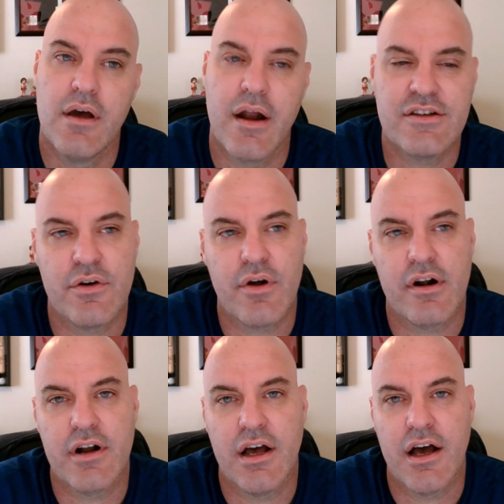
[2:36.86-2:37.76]
right, so
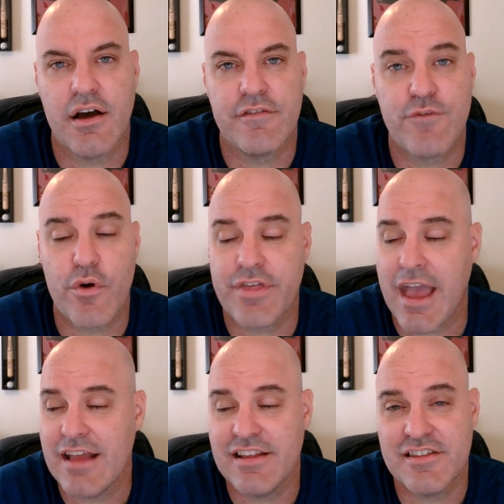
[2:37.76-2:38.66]
our fourth
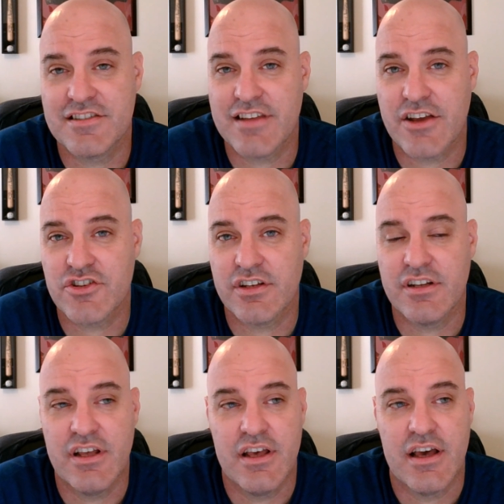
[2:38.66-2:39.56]
hand in this
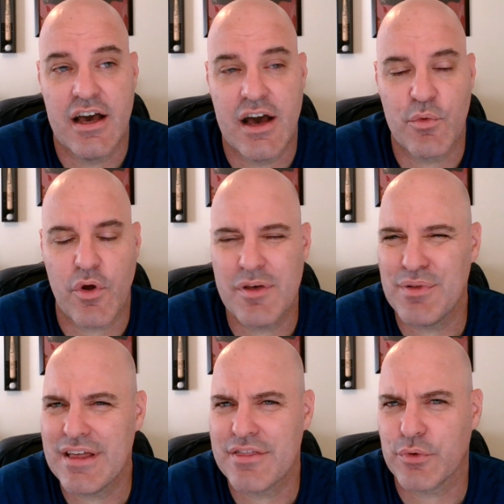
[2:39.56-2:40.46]
session, we're only
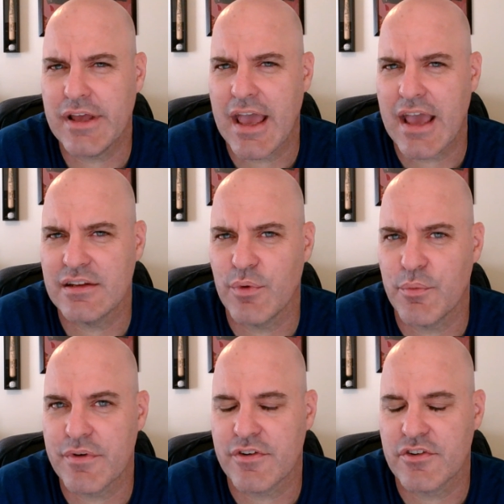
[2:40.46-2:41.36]
playing 3-handed when
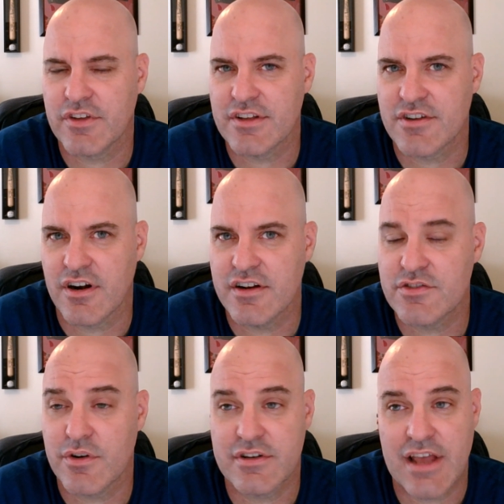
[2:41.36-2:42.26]
we first get started.
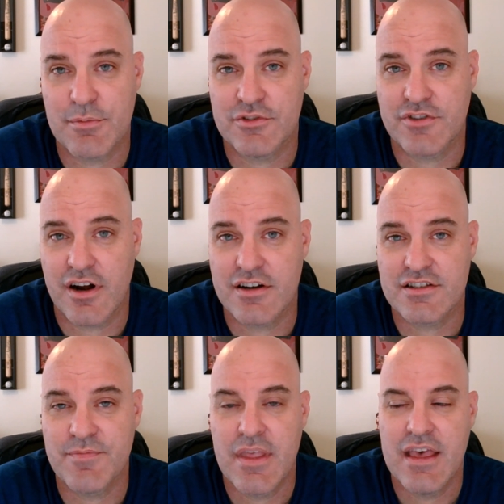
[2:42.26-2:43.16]
So our table
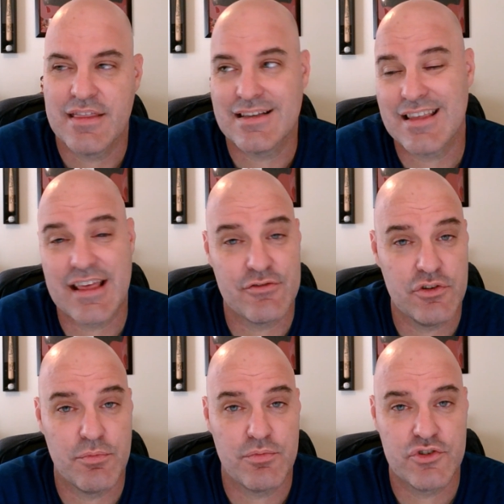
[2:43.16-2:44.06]
starts. They said they have
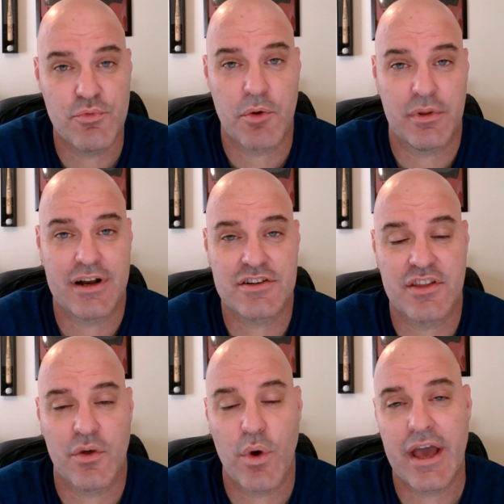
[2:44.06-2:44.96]
two more players on
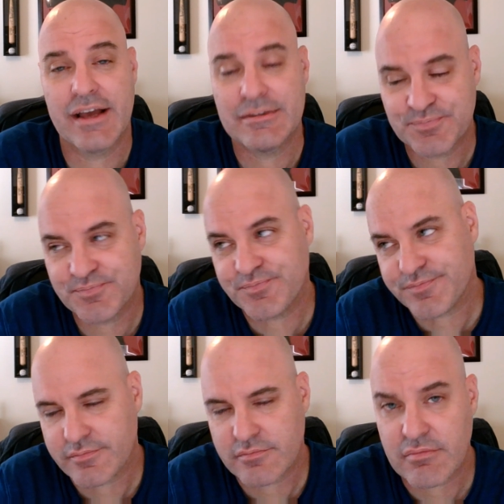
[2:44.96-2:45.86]
the way,
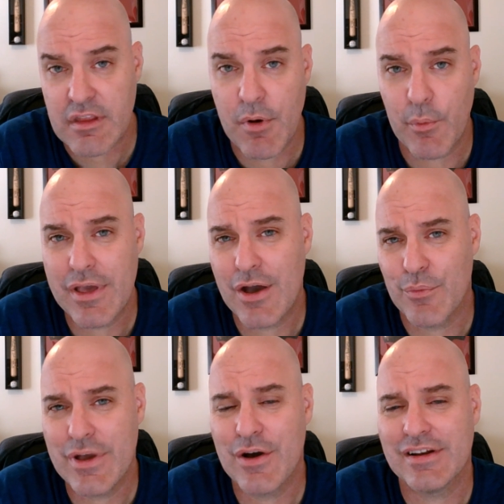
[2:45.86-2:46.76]
but we go
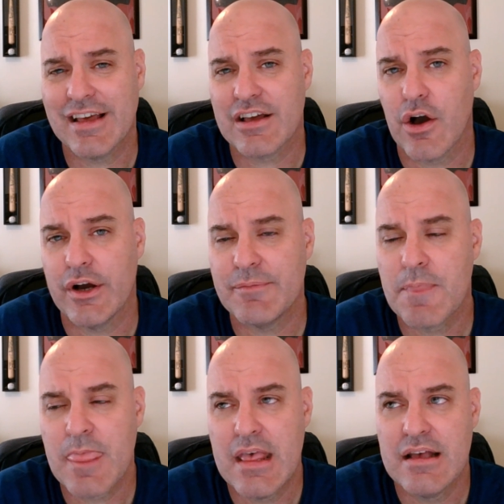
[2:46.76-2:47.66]
ahead and get going.
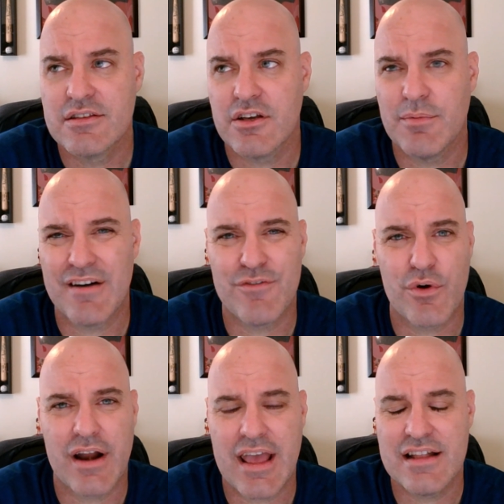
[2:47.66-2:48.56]
So about
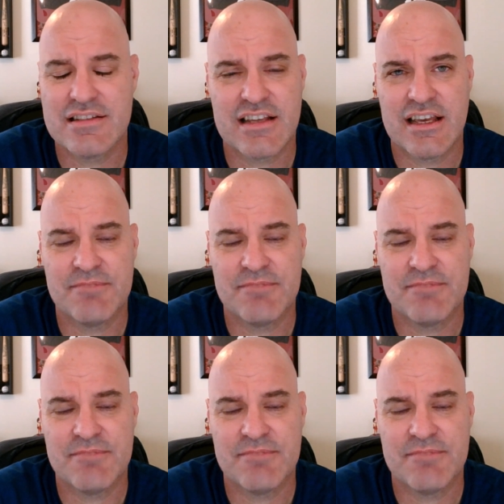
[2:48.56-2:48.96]
4 hands in,